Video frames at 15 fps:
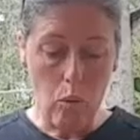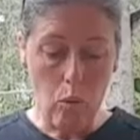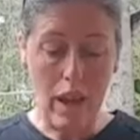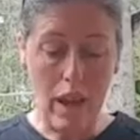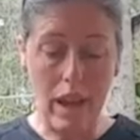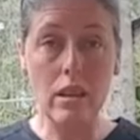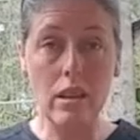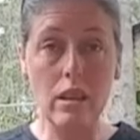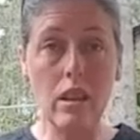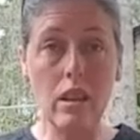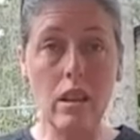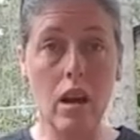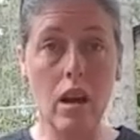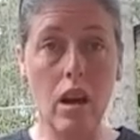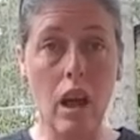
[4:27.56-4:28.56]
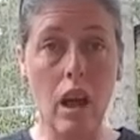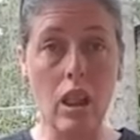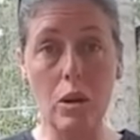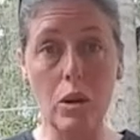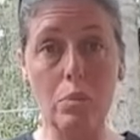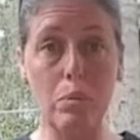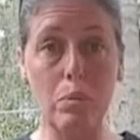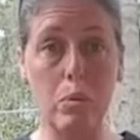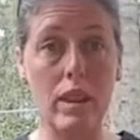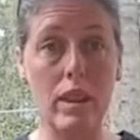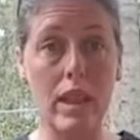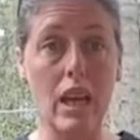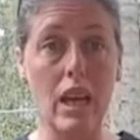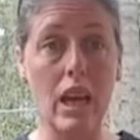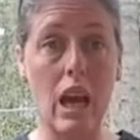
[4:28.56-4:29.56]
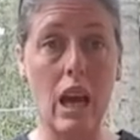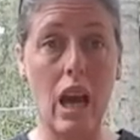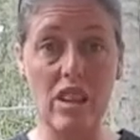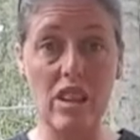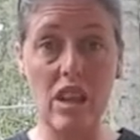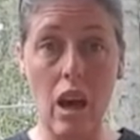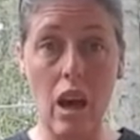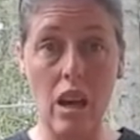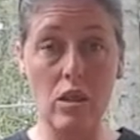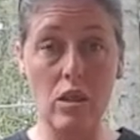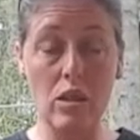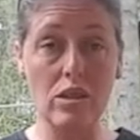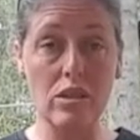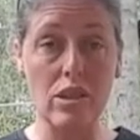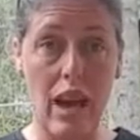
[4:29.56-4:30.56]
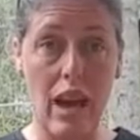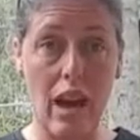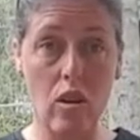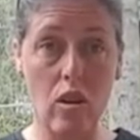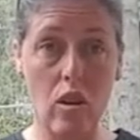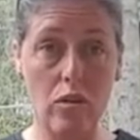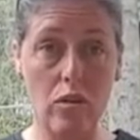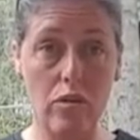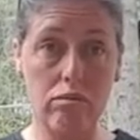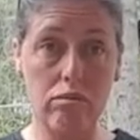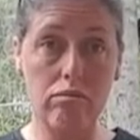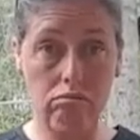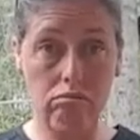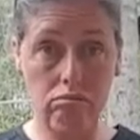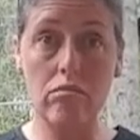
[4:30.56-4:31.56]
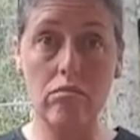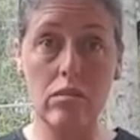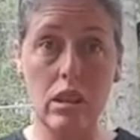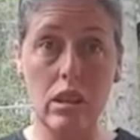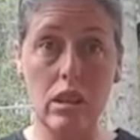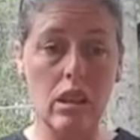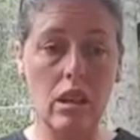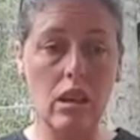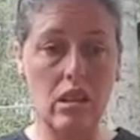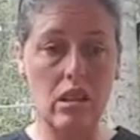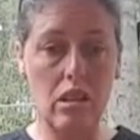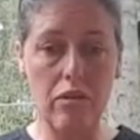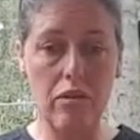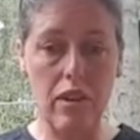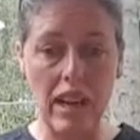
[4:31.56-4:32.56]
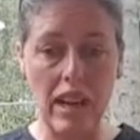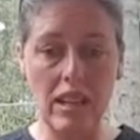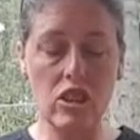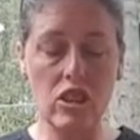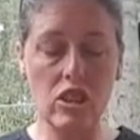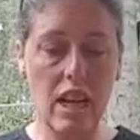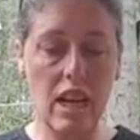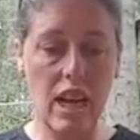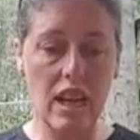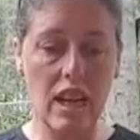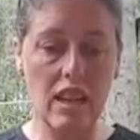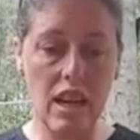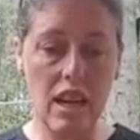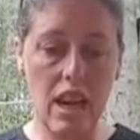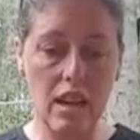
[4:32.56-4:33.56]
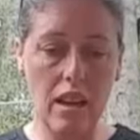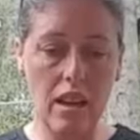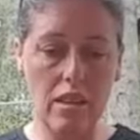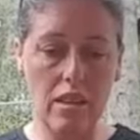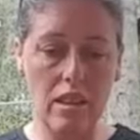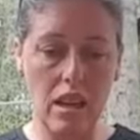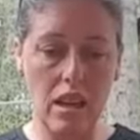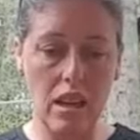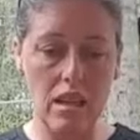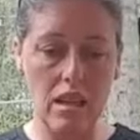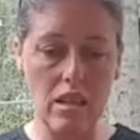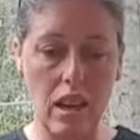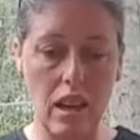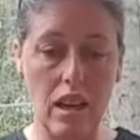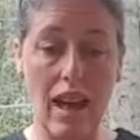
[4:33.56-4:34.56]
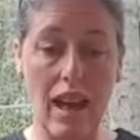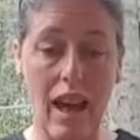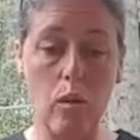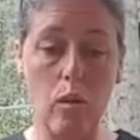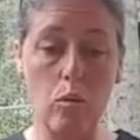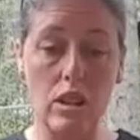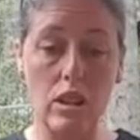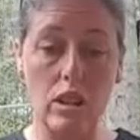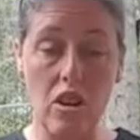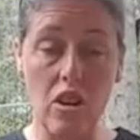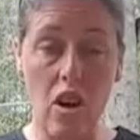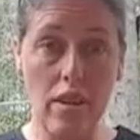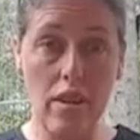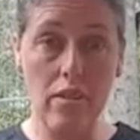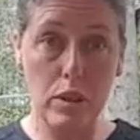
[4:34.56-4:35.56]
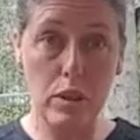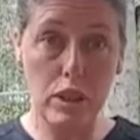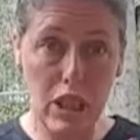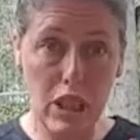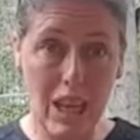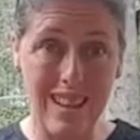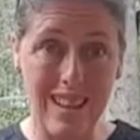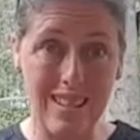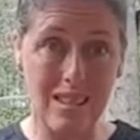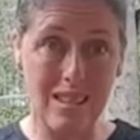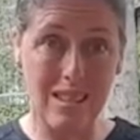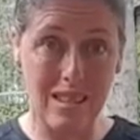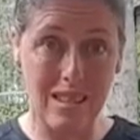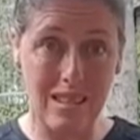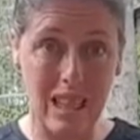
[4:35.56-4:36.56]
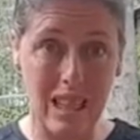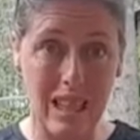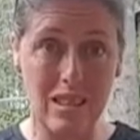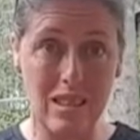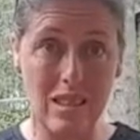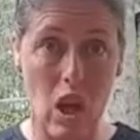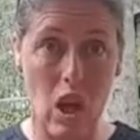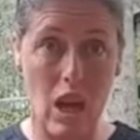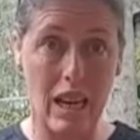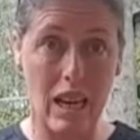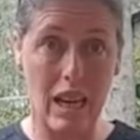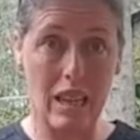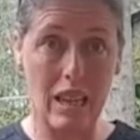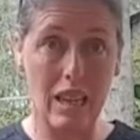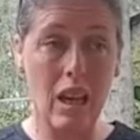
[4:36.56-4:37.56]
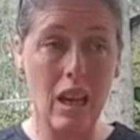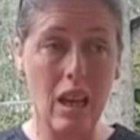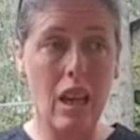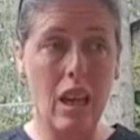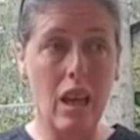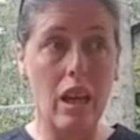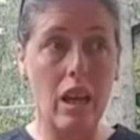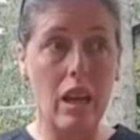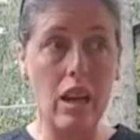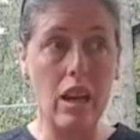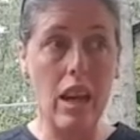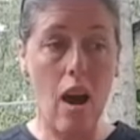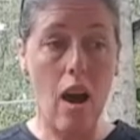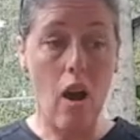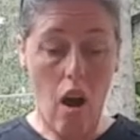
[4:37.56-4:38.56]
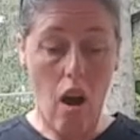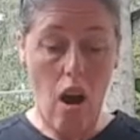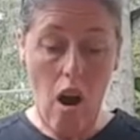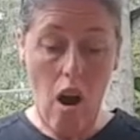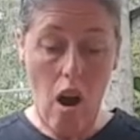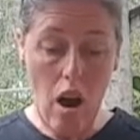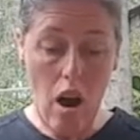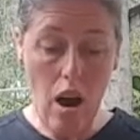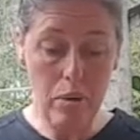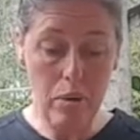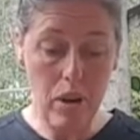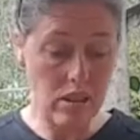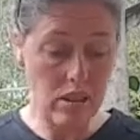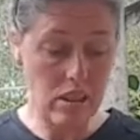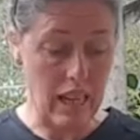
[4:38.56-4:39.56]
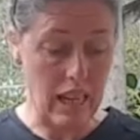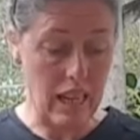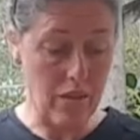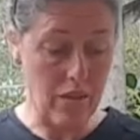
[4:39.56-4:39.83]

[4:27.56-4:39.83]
When a lot of people, when they get avocados out of the flesh, they take the seed out with a knife, which cuts the seed slightly. Now, I personally